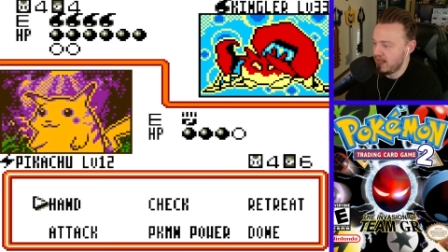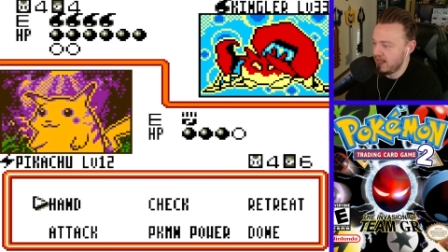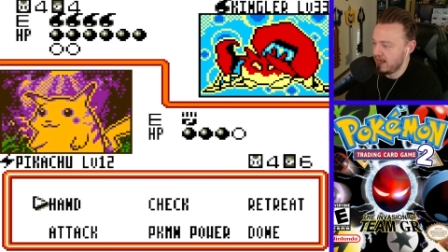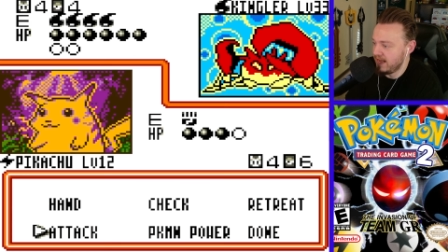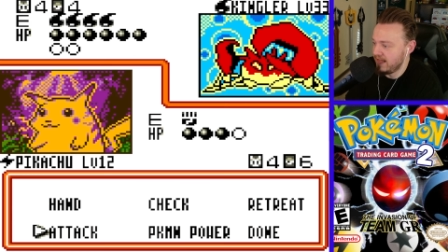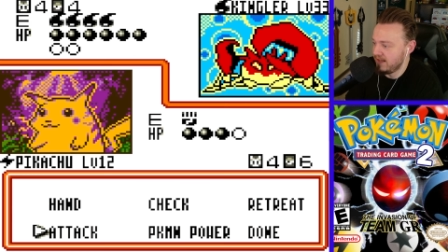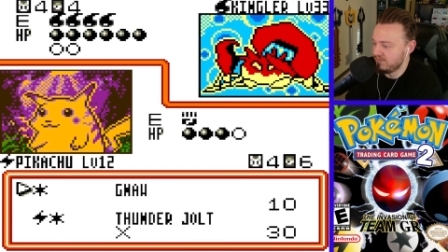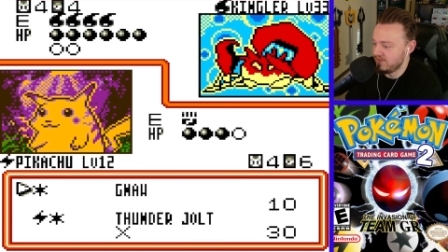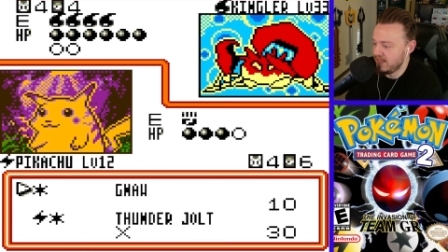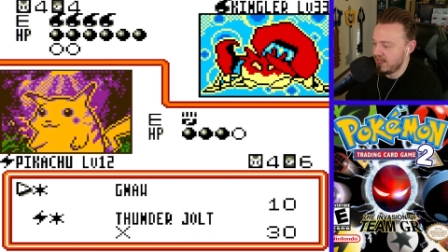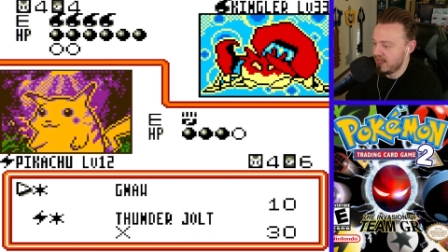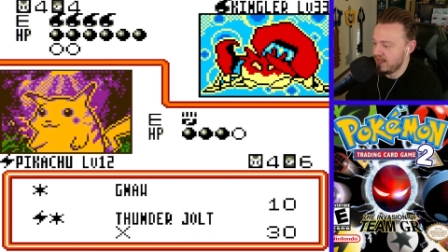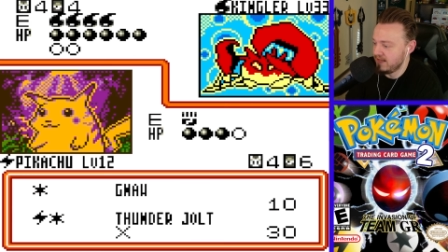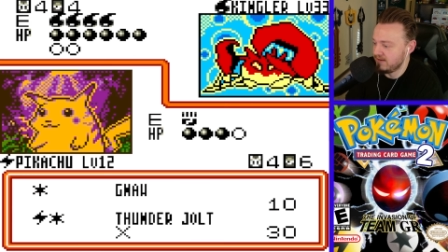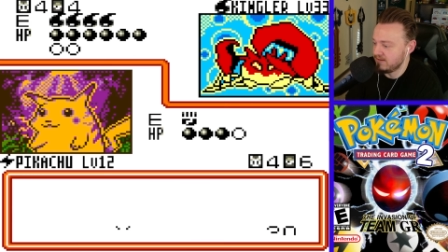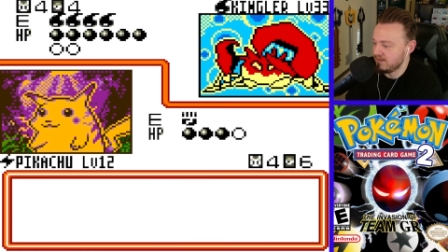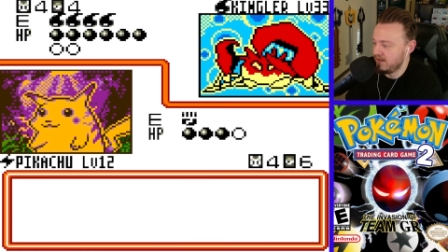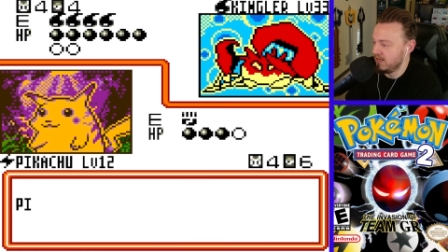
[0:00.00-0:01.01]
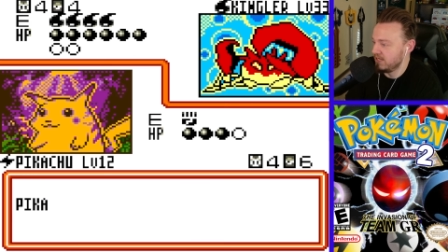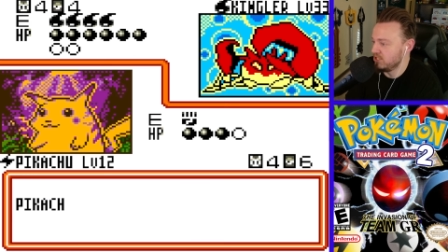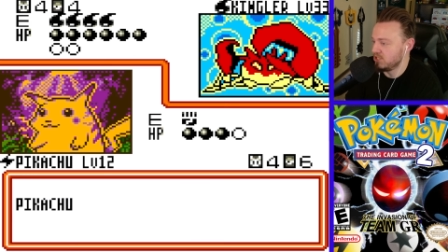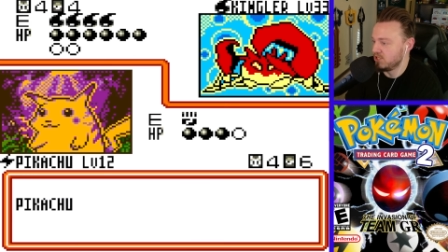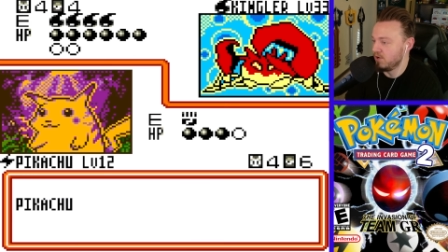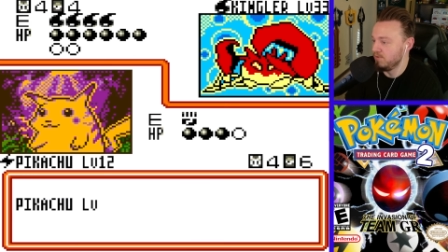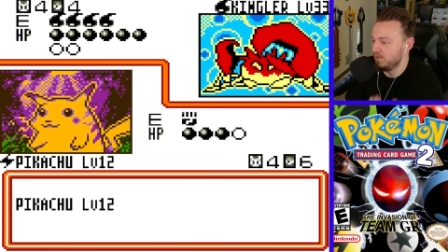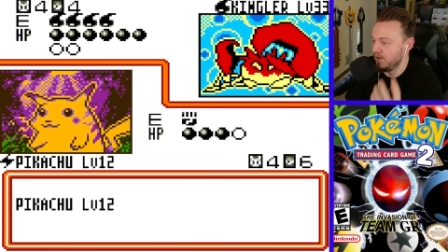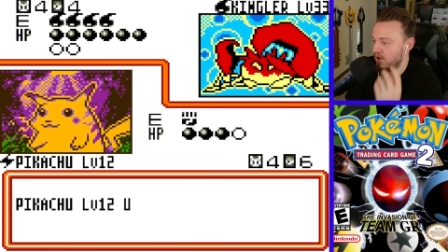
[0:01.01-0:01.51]
have that. I just
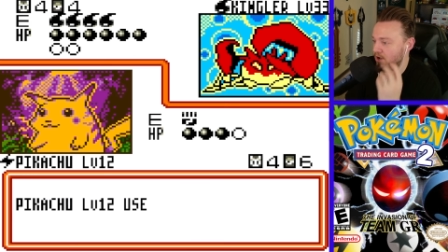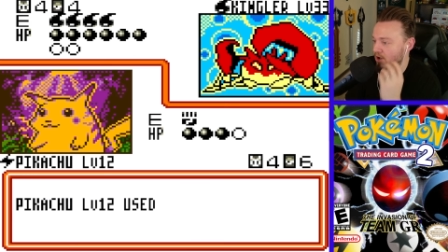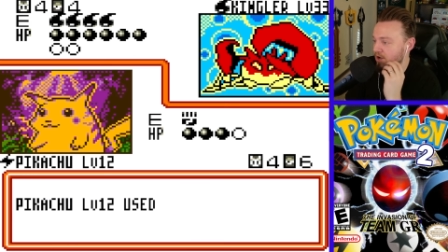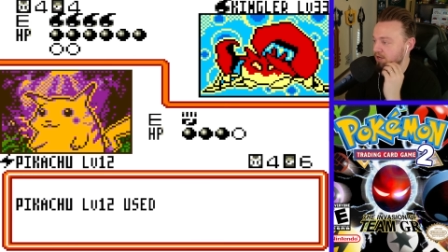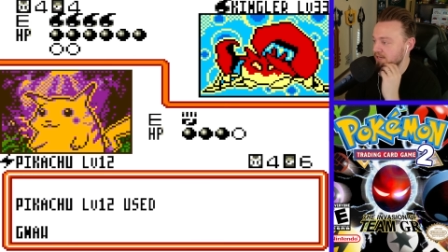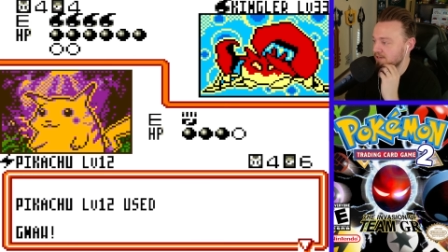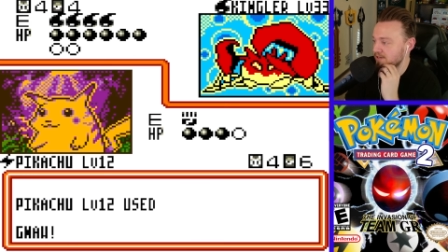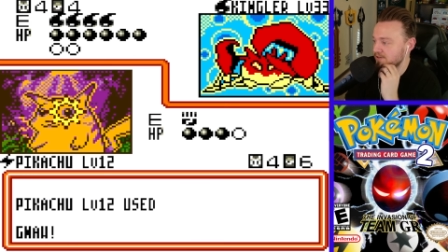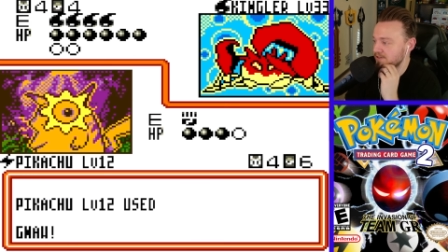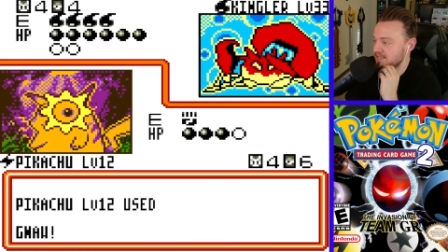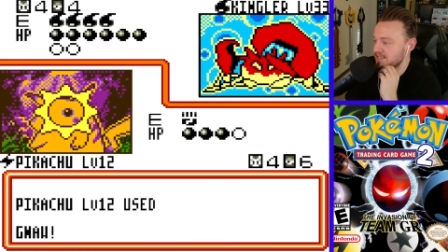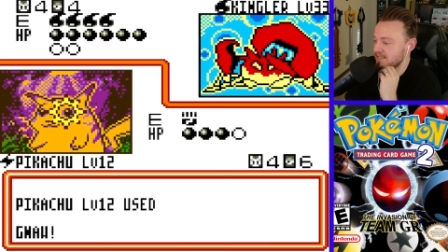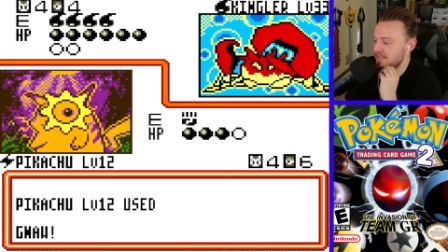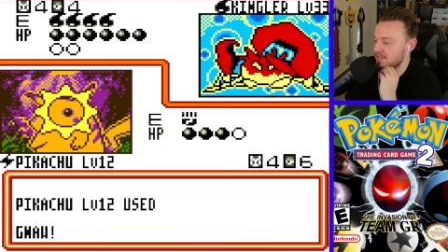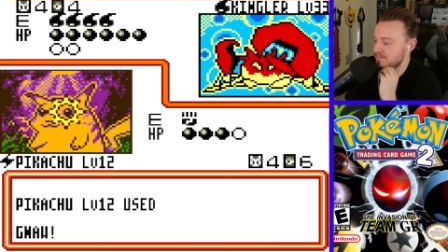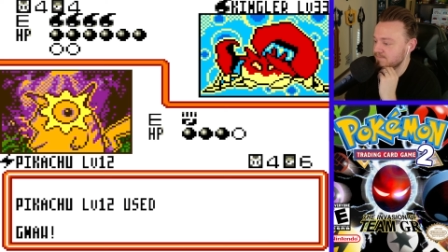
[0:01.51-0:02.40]
go Gnaw and kill this thing.